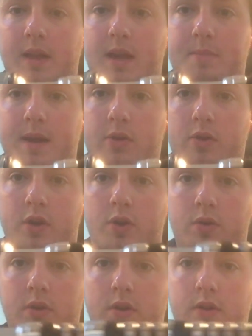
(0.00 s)
black powder
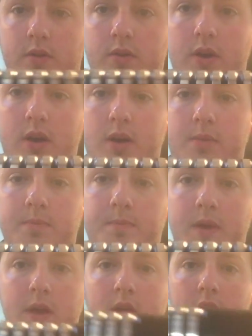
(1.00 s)
coat.
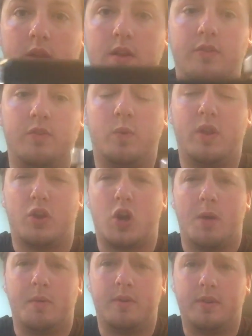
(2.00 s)
This is one of the
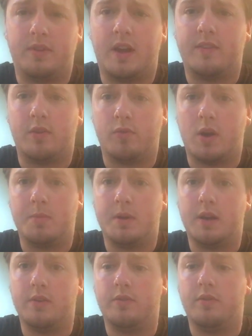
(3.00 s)
common designs that Rob
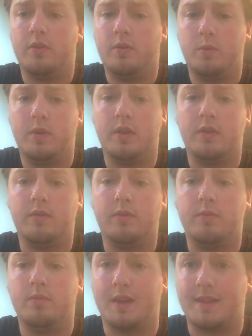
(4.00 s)
does with
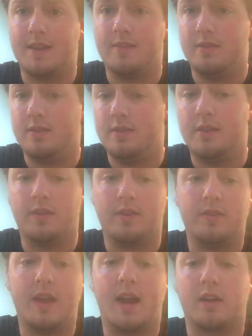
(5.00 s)
his, like this
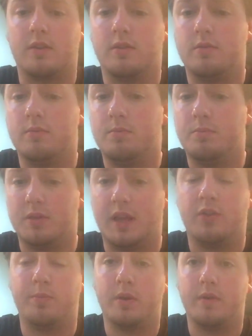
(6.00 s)
exact
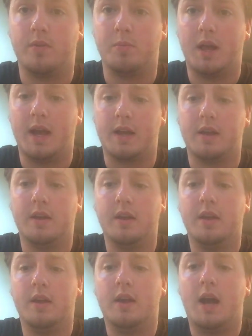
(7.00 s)
placement of the black.
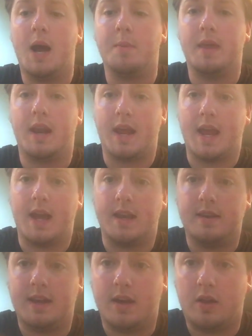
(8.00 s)
Then I
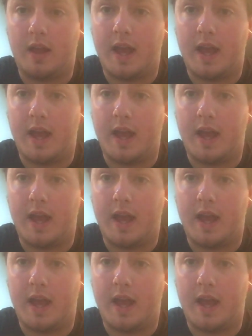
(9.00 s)
had Dale